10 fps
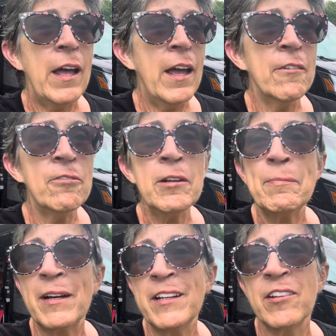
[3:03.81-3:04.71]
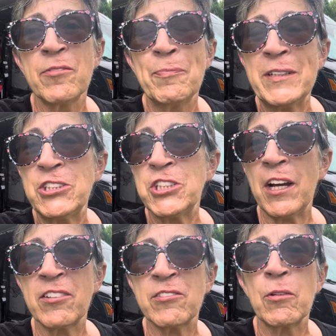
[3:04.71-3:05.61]
Everybody has been
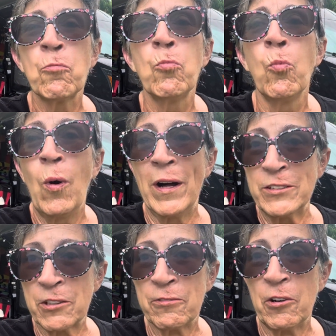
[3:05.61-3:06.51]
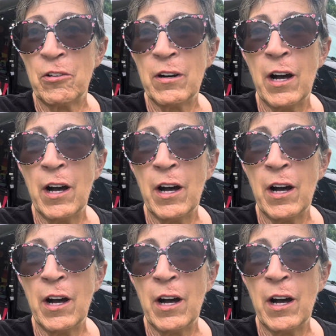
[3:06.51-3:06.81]
just wonderful.